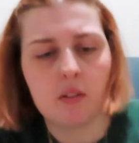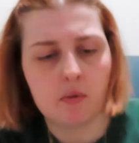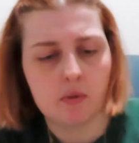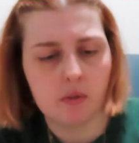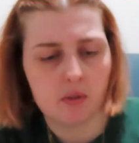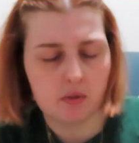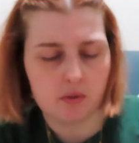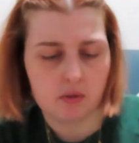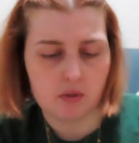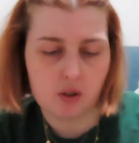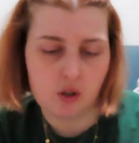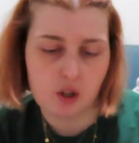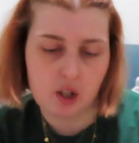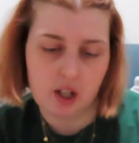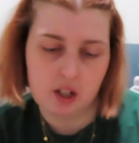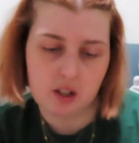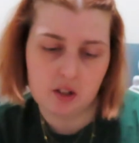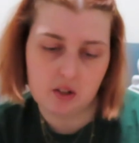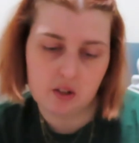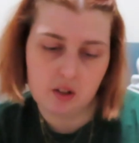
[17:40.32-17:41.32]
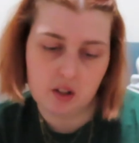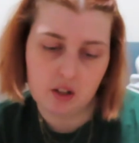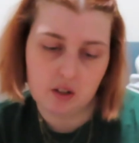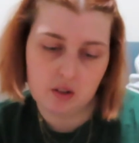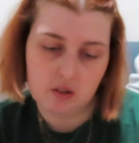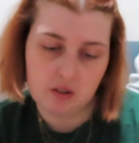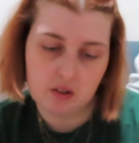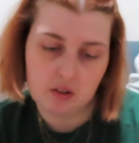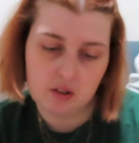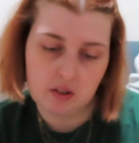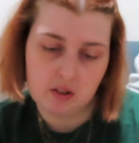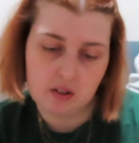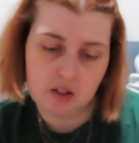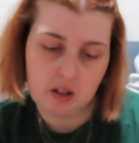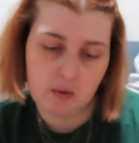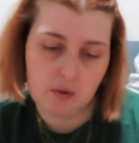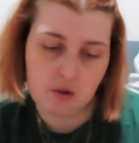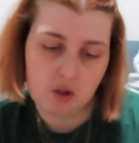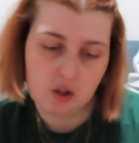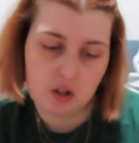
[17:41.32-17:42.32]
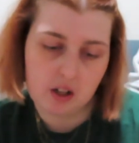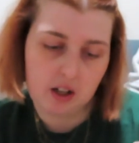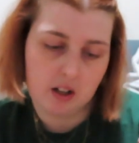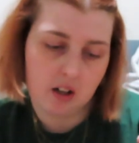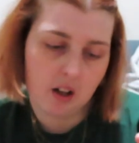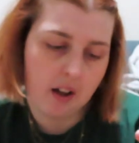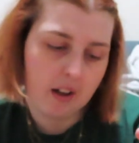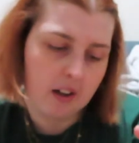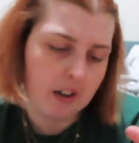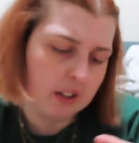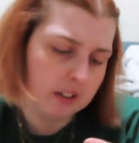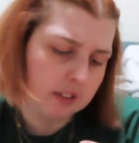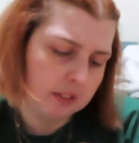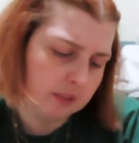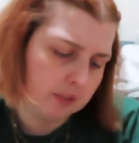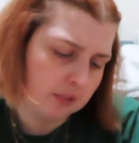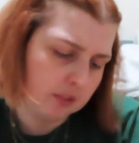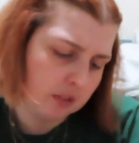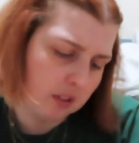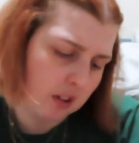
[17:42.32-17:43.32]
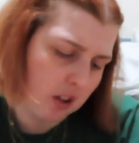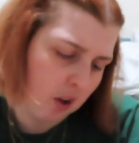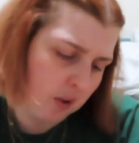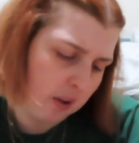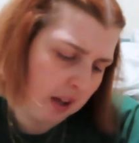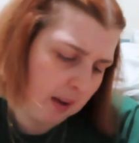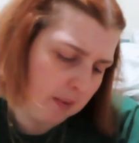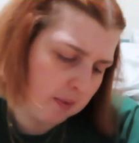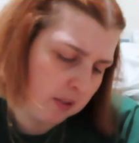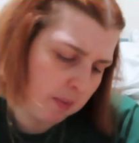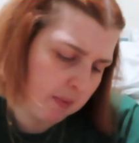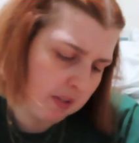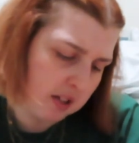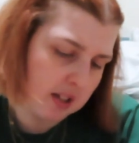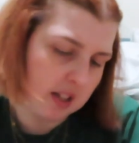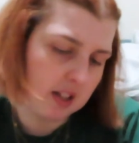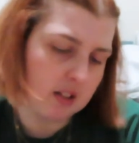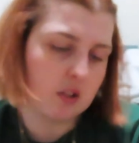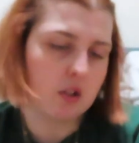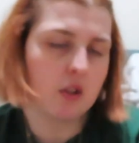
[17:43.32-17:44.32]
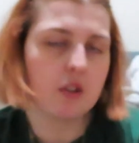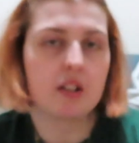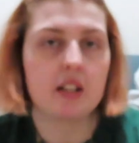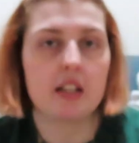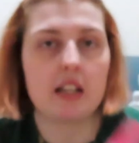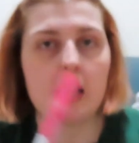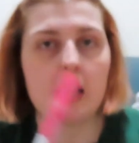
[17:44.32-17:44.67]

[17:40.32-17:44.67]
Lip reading: What shade is this? Does it say what shade? Oh yeah, number 6 cotton